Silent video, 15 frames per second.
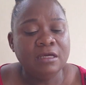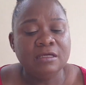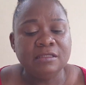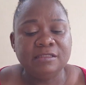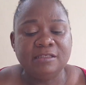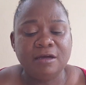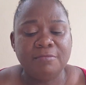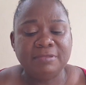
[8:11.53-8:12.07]

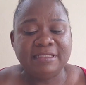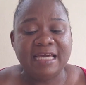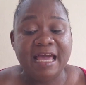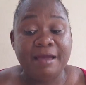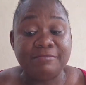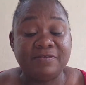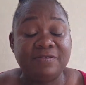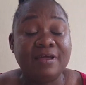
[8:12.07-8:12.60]

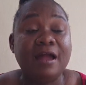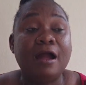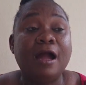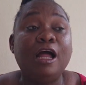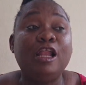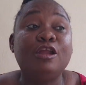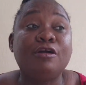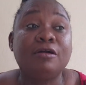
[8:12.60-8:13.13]
Sometimes they're
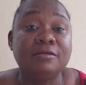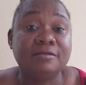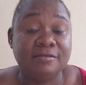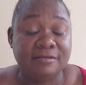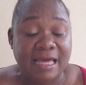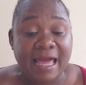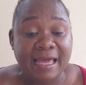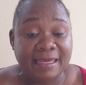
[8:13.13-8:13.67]
alert.
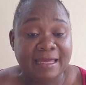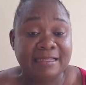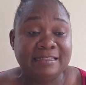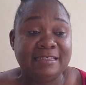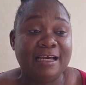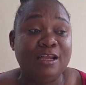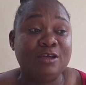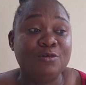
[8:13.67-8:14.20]
I can
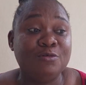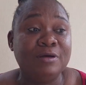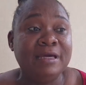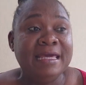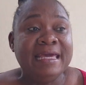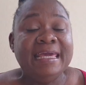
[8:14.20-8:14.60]
tell you,